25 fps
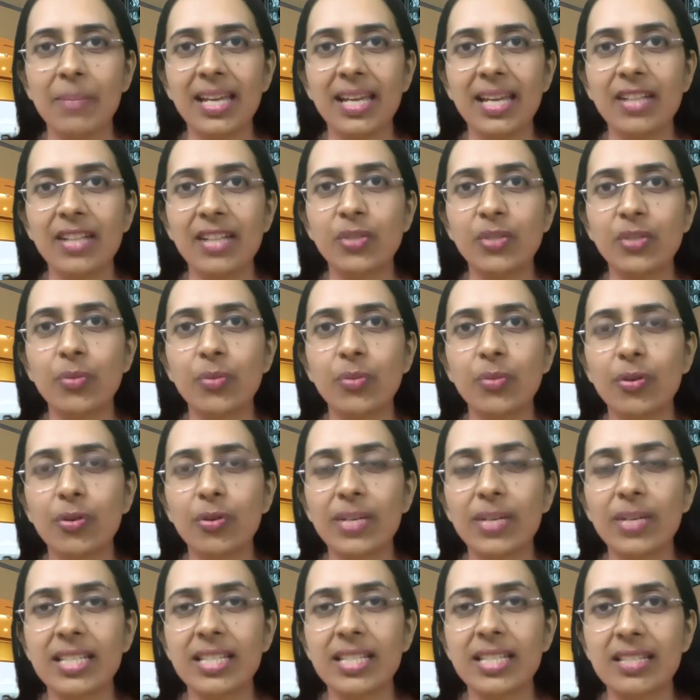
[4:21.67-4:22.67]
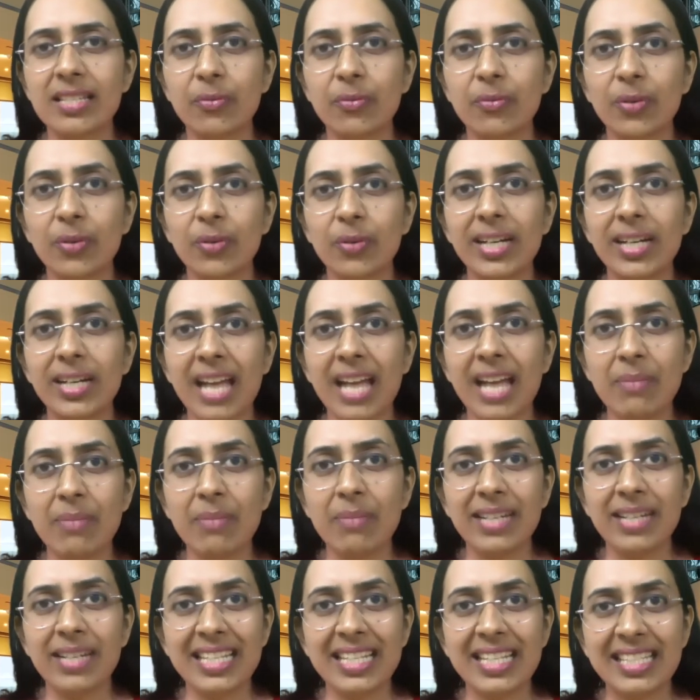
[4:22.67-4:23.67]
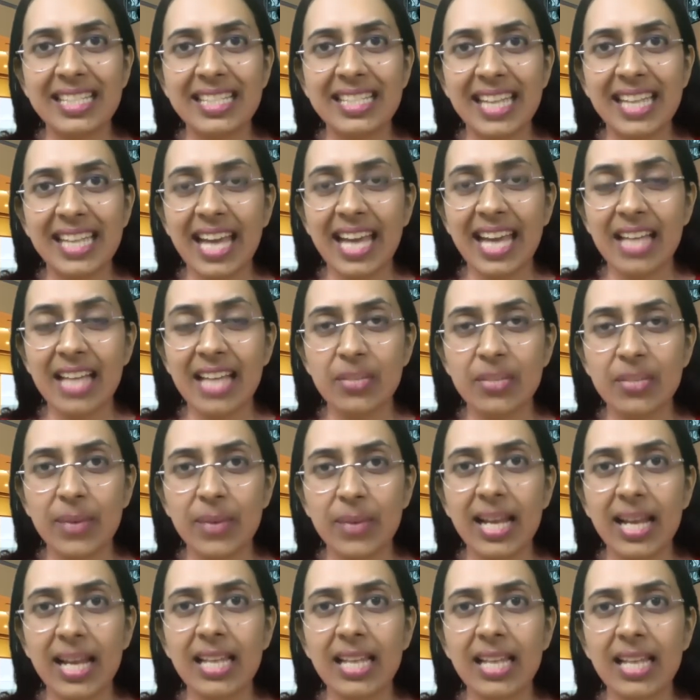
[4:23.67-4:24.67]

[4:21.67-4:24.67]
And tomorrow is World Diabetes Day as well.